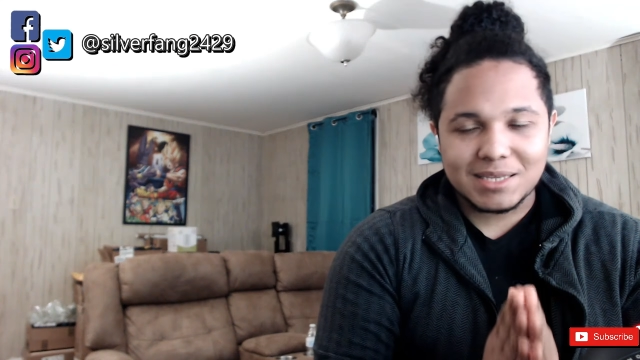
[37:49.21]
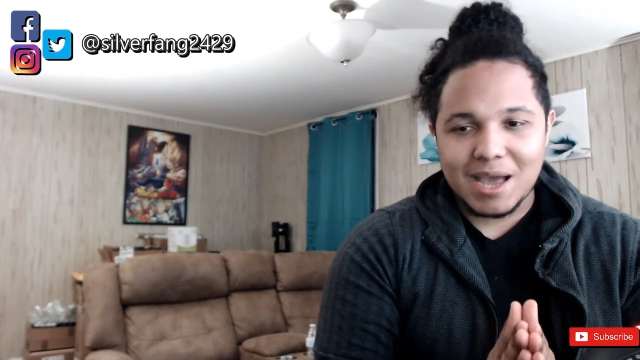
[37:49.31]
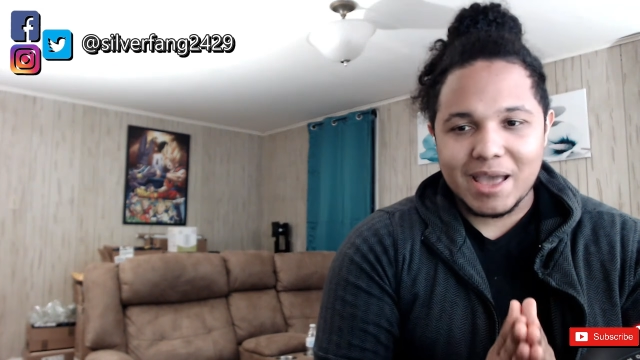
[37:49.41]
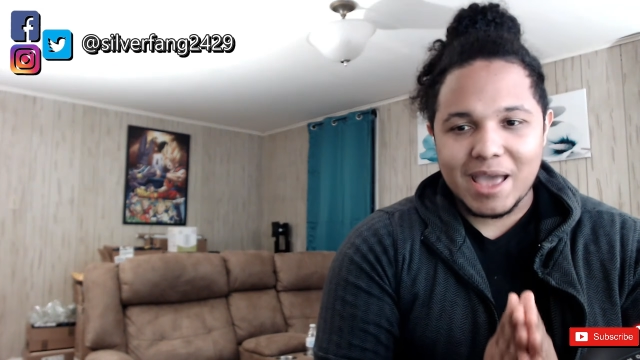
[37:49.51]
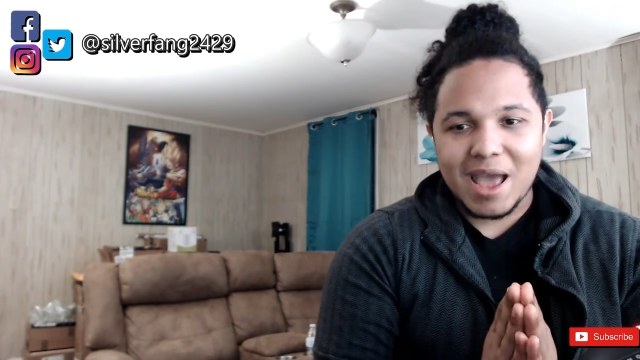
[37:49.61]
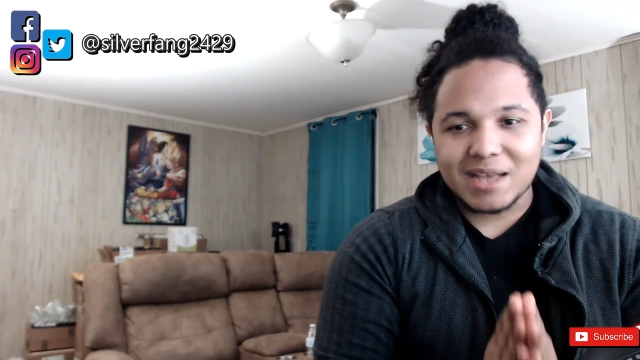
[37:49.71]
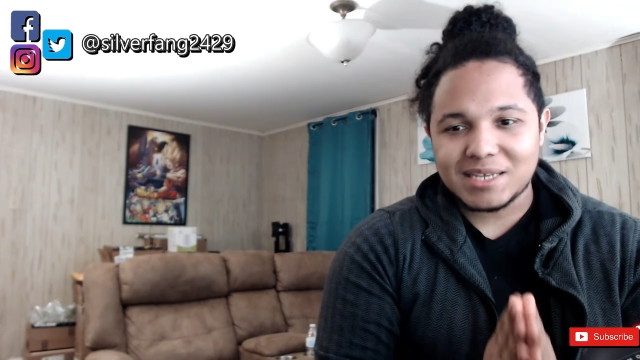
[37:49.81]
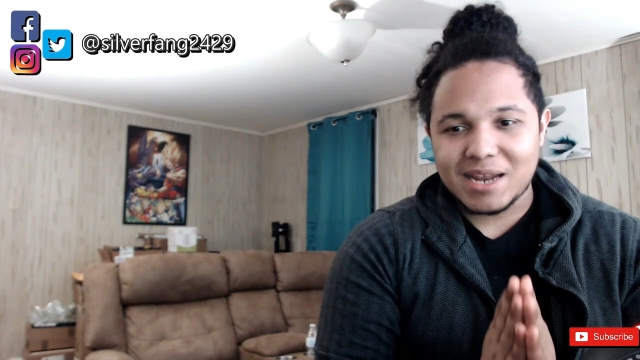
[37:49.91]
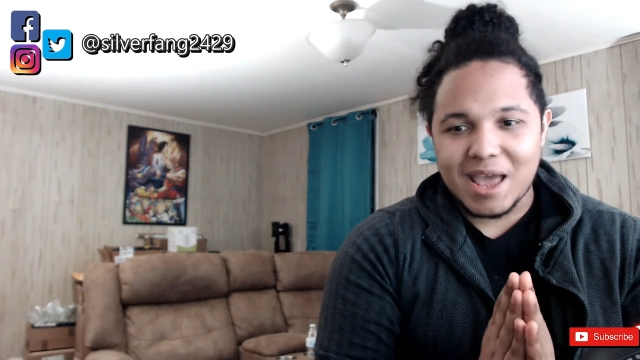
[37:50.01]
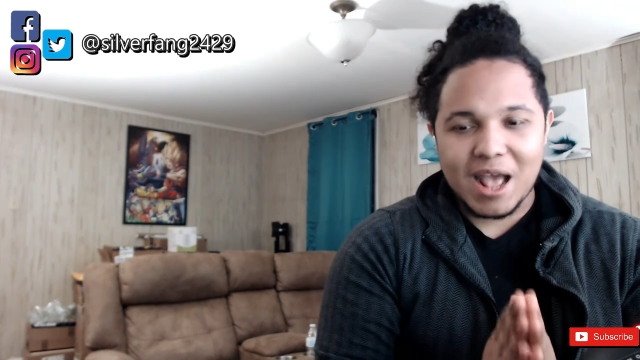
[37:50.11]
guy as
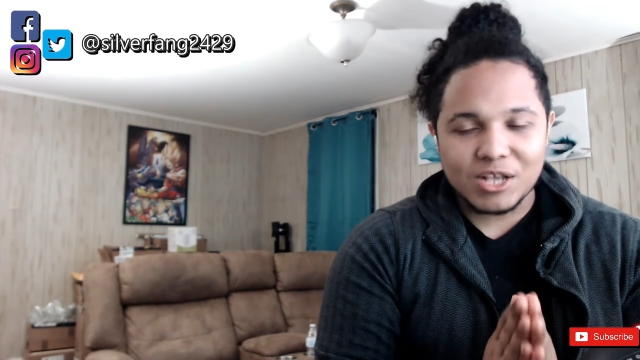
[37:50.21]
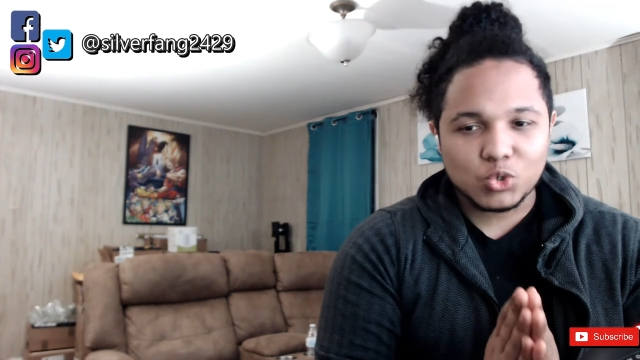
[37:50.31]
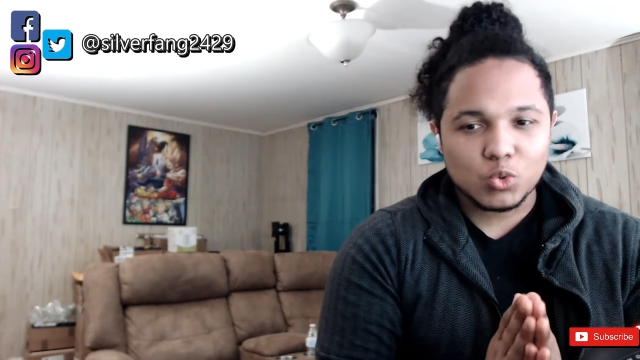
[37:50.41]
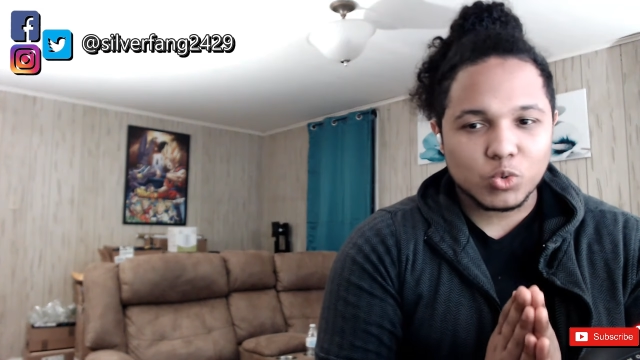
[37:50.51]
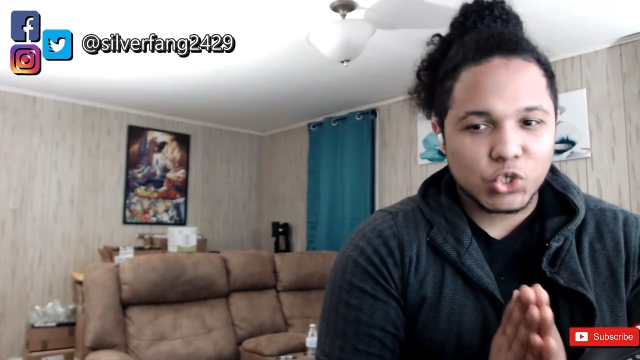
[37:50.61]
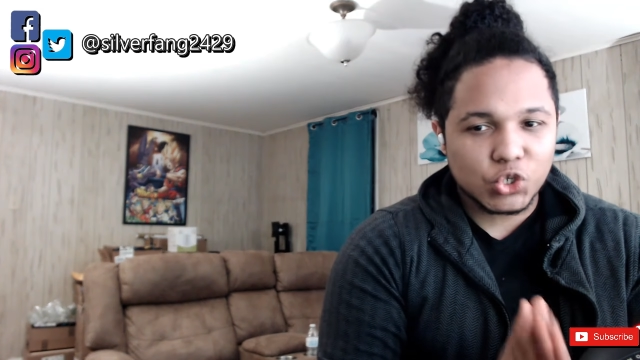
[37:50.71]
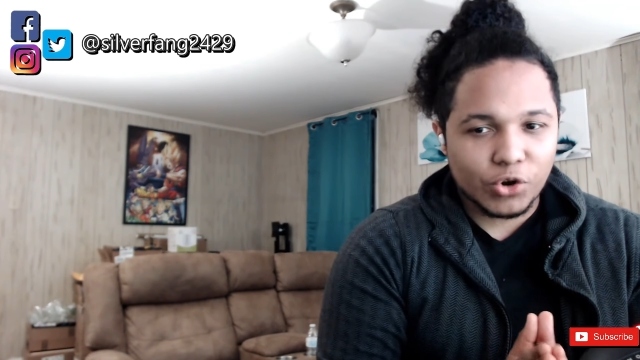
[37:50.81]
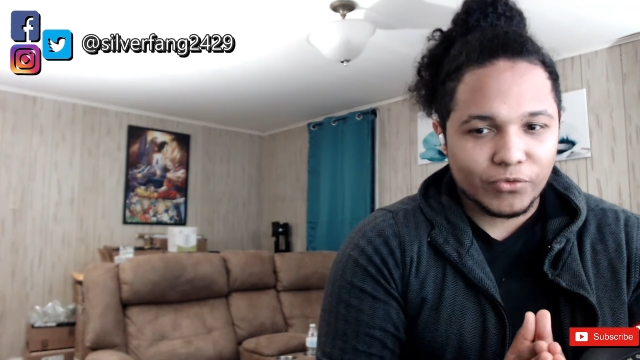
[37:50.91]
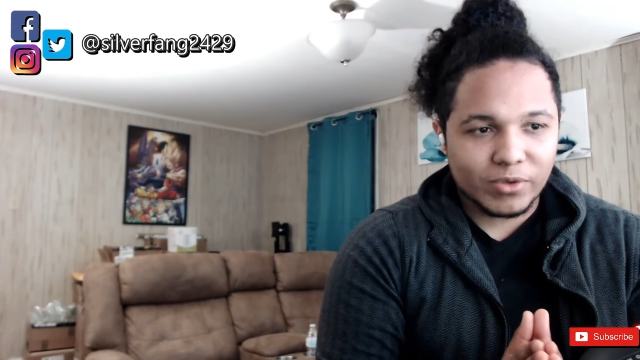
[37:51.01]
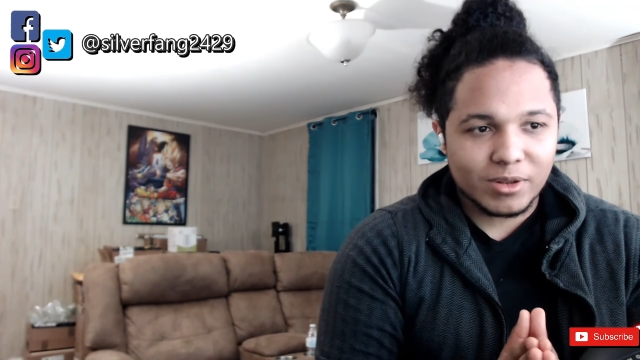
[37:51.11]
an actual
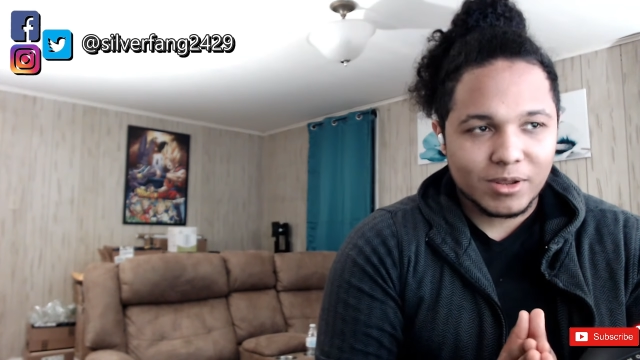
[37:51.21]
servant?